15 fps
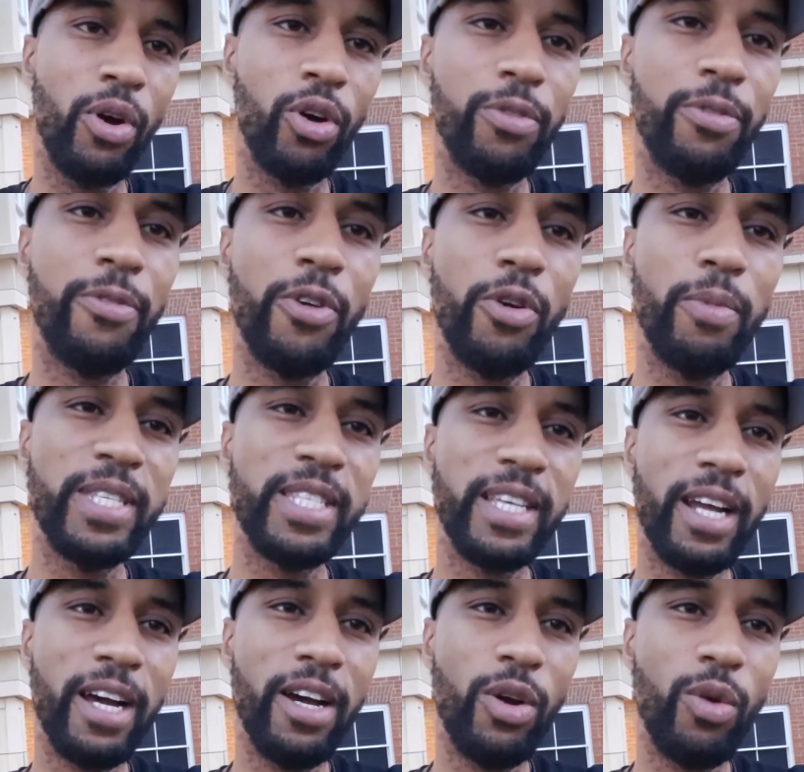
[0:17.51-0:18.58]
or the fulfillment
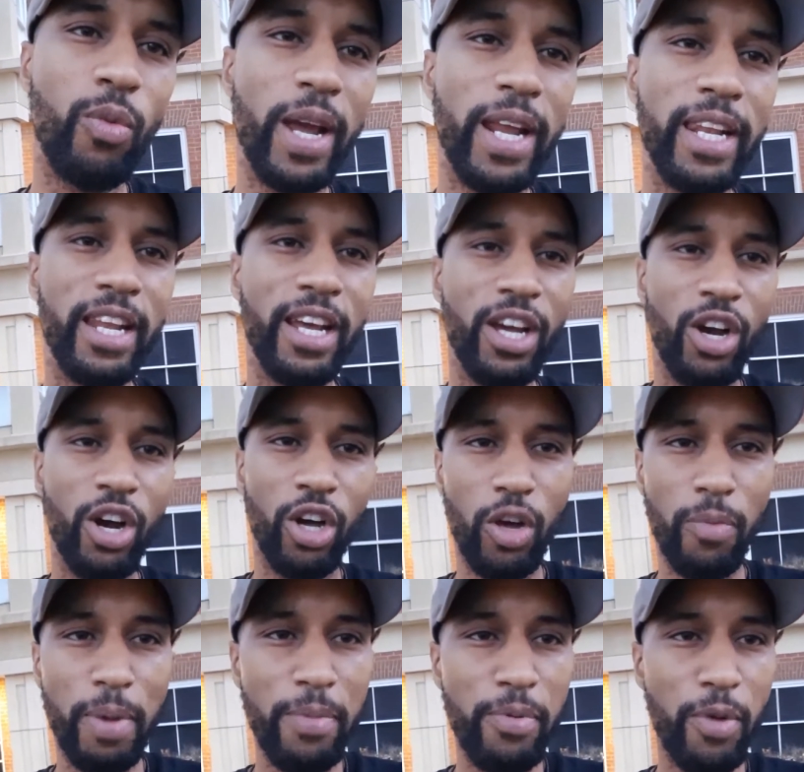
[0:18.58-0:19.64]
centre, when a
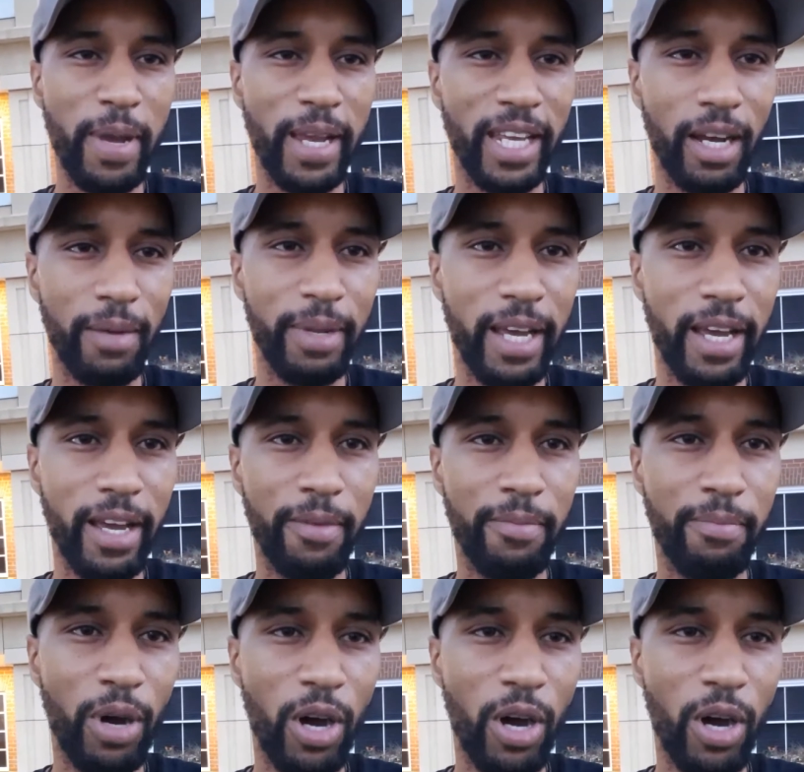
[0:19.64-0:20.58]
lot of people are picking up their